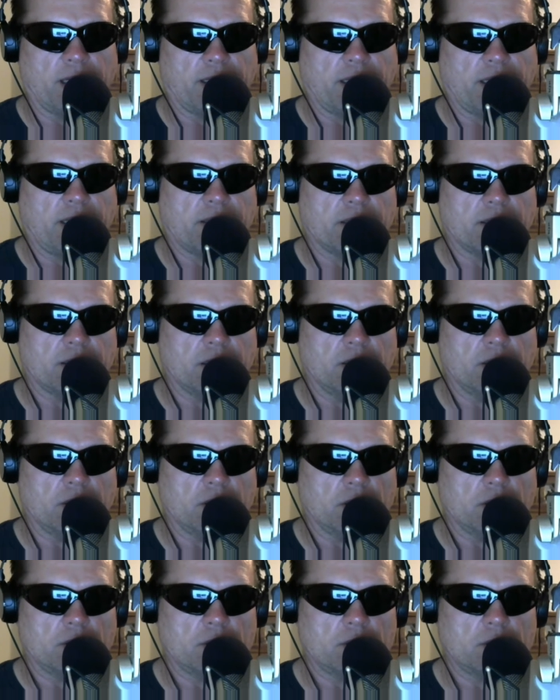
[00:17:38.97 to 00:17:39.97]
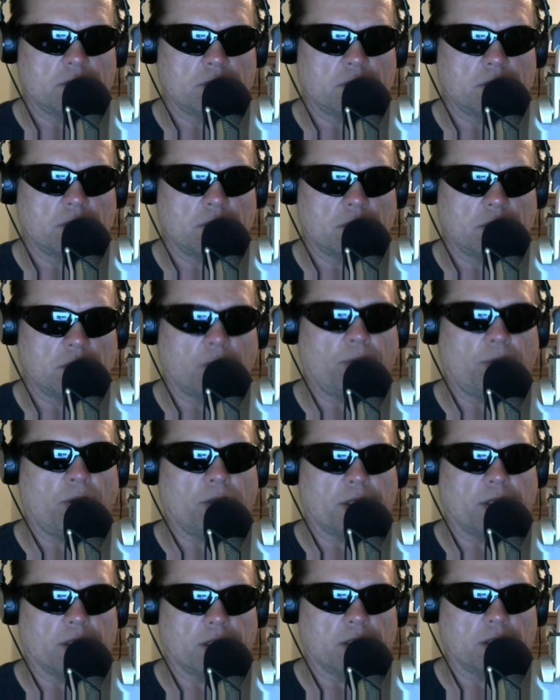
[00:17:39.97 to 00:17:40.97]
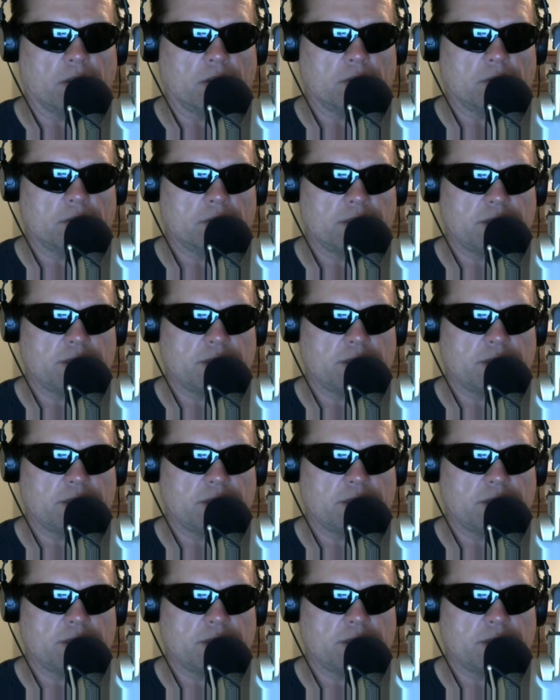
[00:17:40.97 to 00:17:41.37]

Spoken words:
Napoleon Hill.